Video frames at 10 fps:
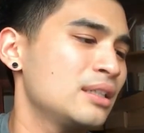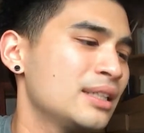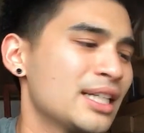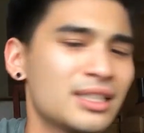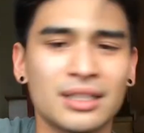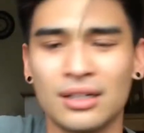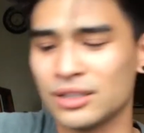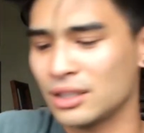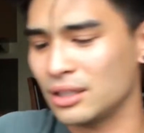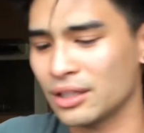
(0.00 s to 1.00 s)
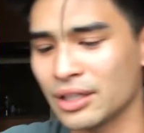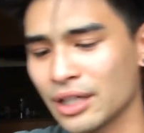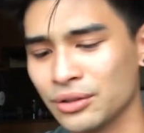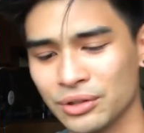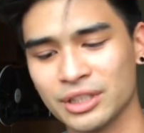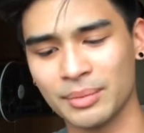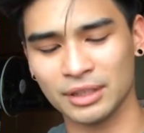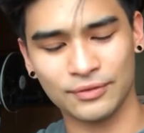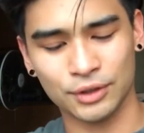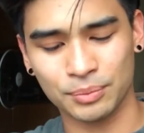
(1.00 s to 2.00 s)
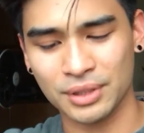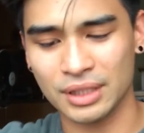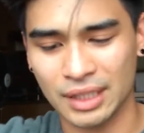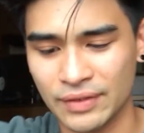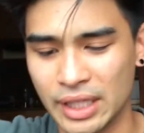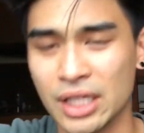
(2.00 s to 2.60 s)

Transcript: And that's also another thing I noticed about the Philippines.